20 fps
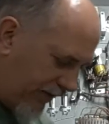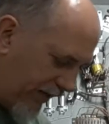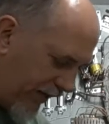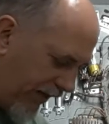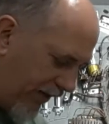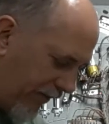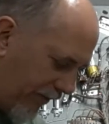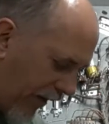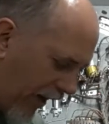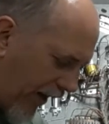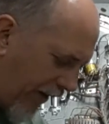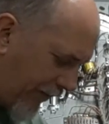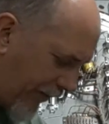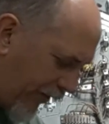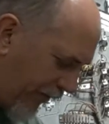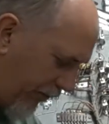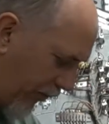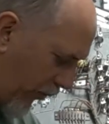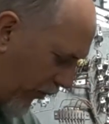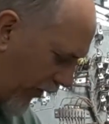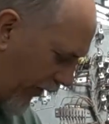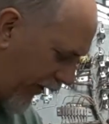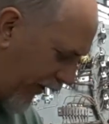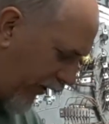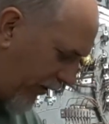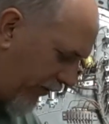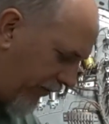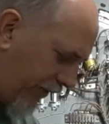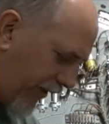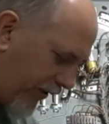in the bottom of the board
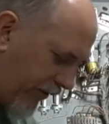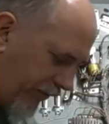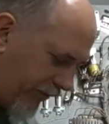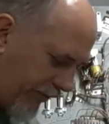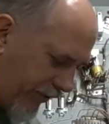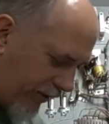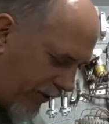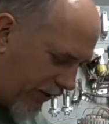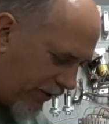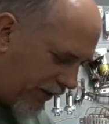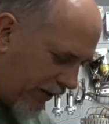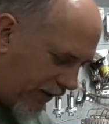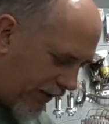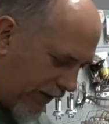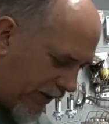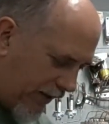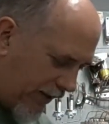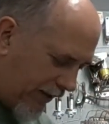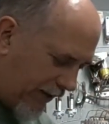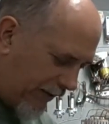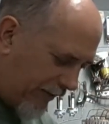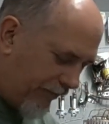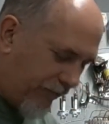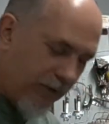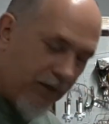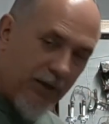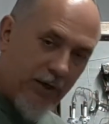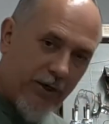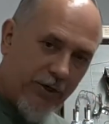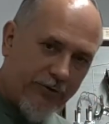here, there's a
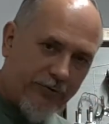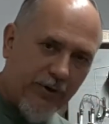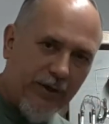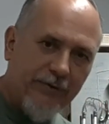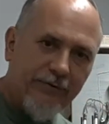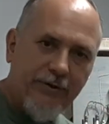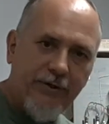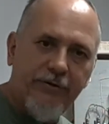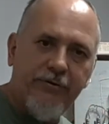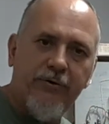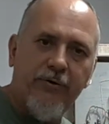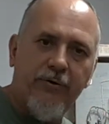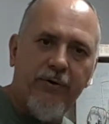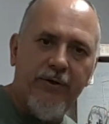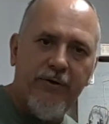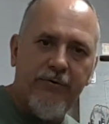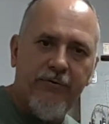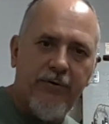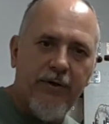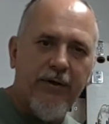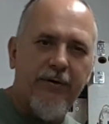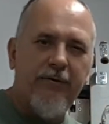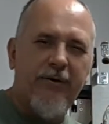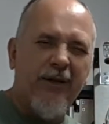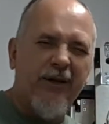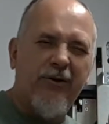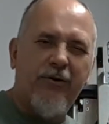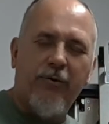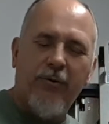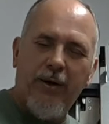transistor, and
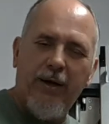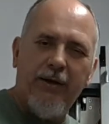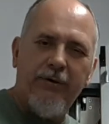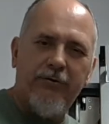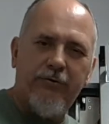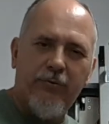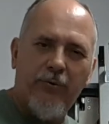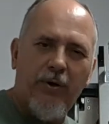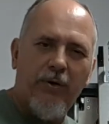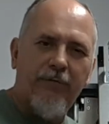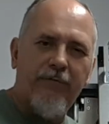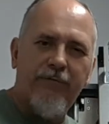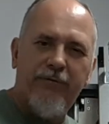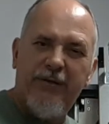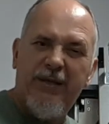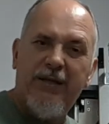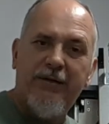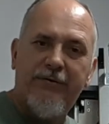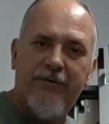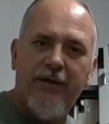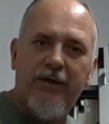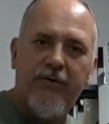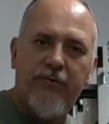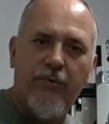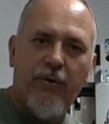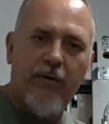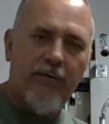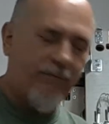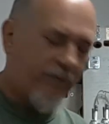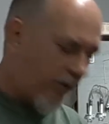it creates DC
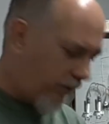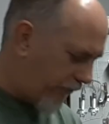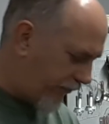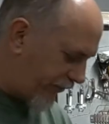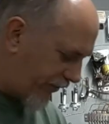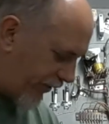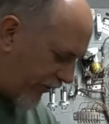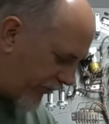12 volts.